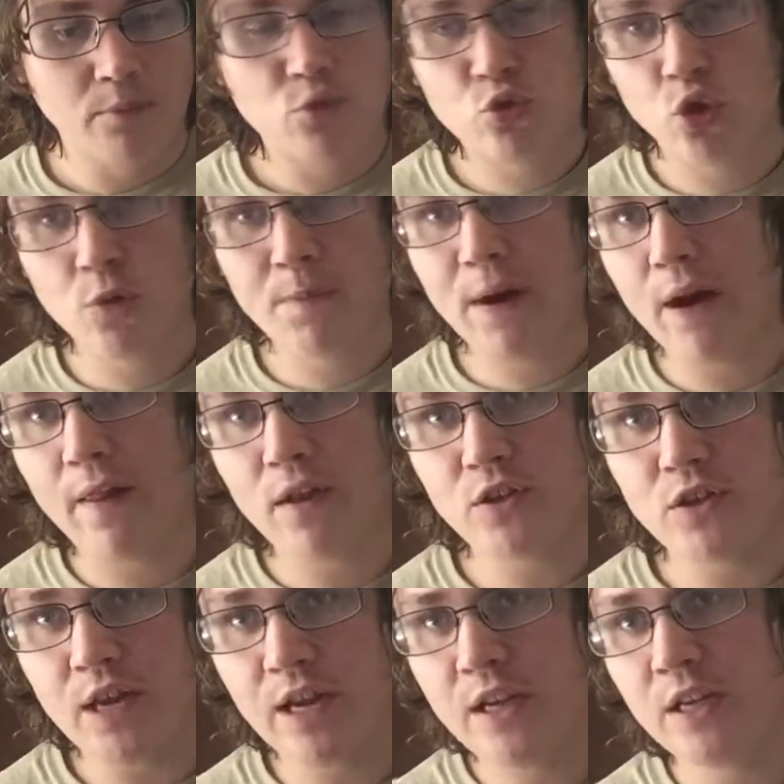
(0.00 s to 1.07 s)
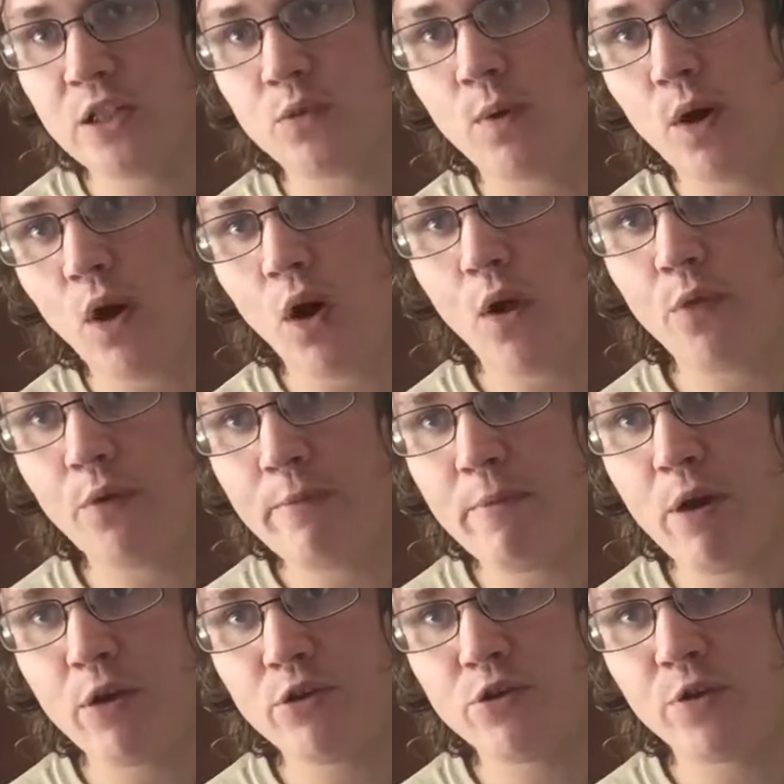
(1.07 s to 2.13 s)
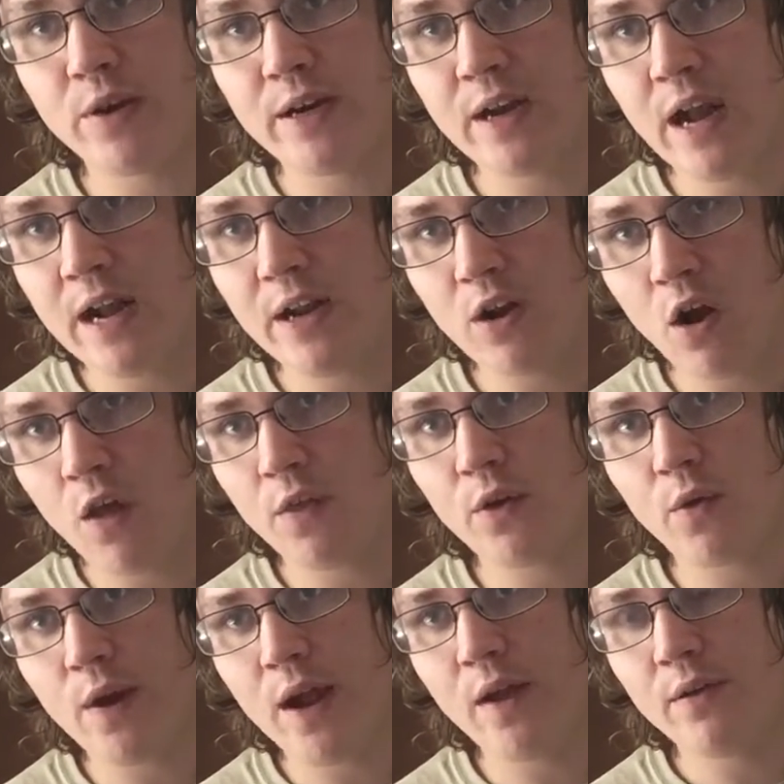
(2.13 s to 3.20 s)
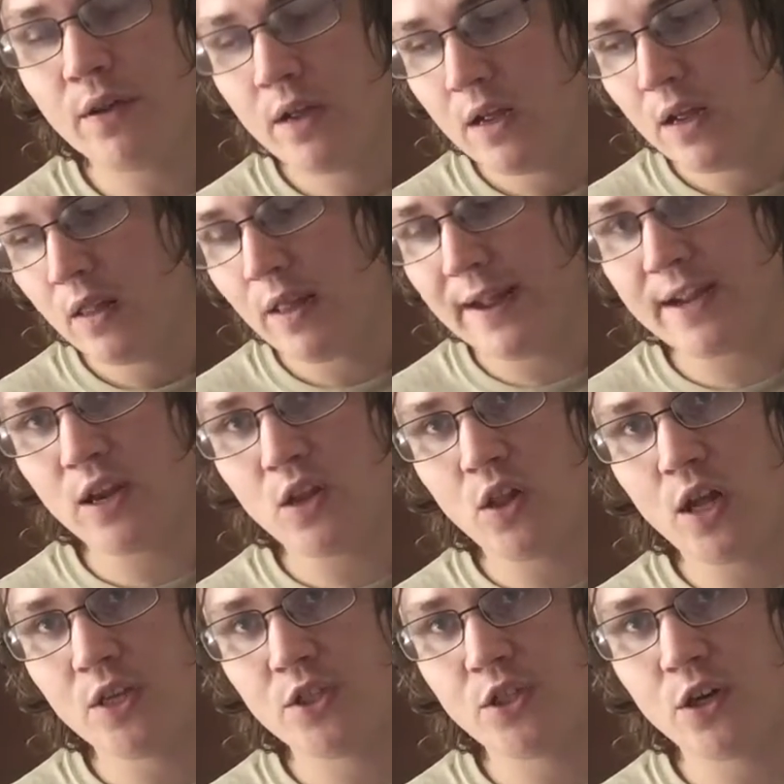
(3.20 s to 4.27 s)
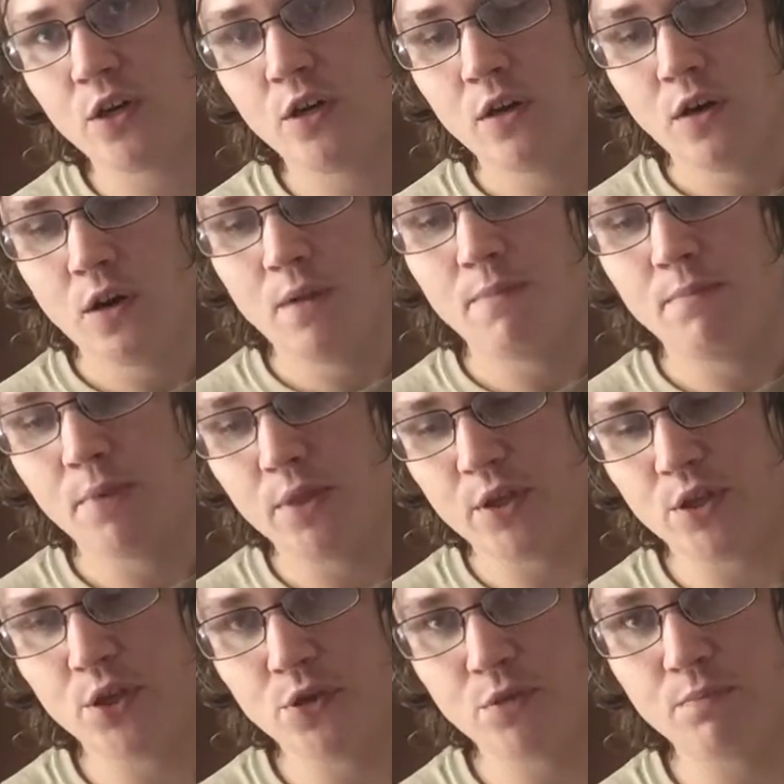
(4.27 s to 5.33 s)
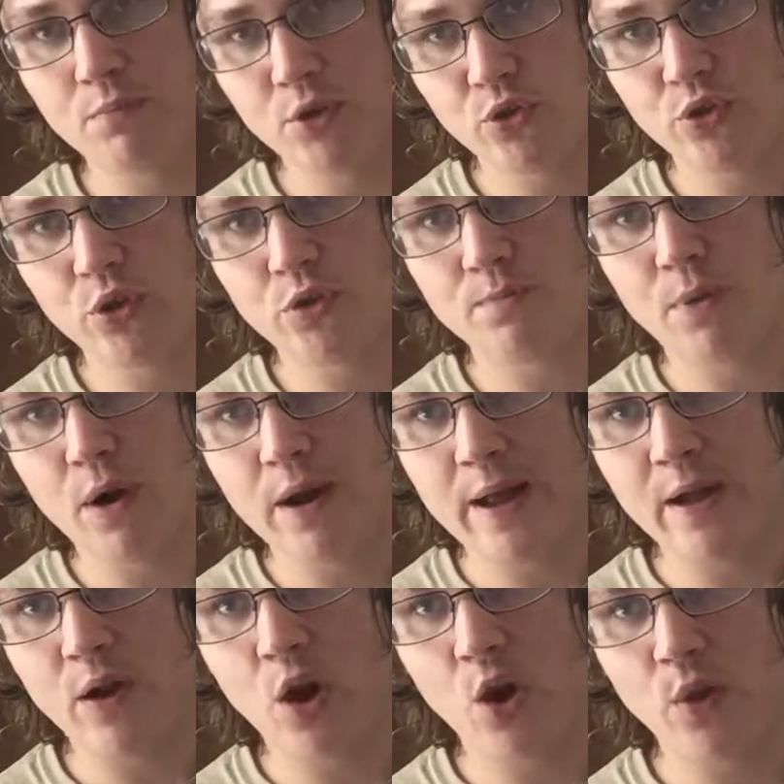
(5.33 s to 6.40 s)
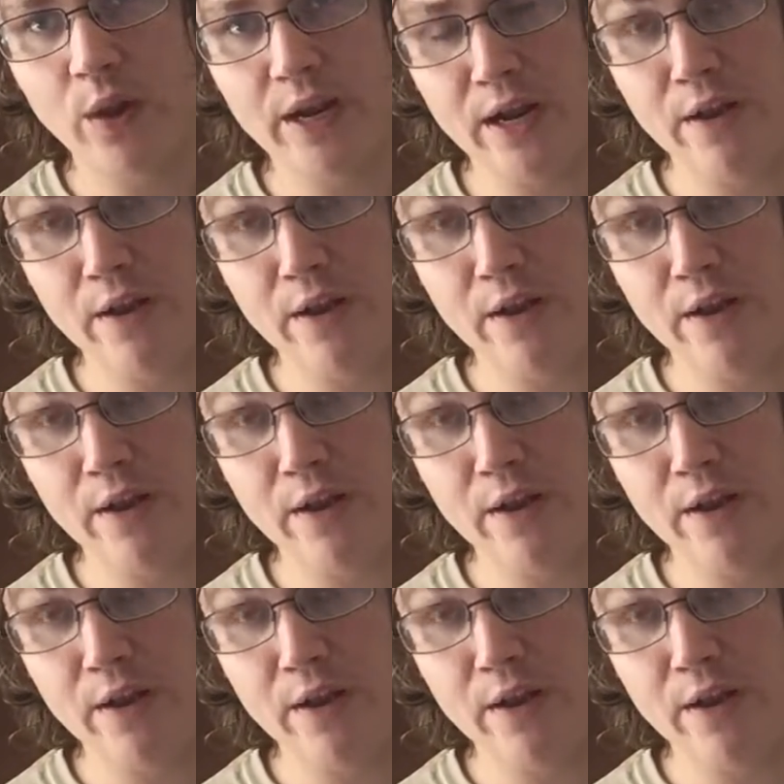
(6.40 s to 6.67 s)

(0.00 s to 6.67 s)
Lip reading: True parallel staging is where all three motors are ignited on the ground like a cluster, but the two boosters burn out early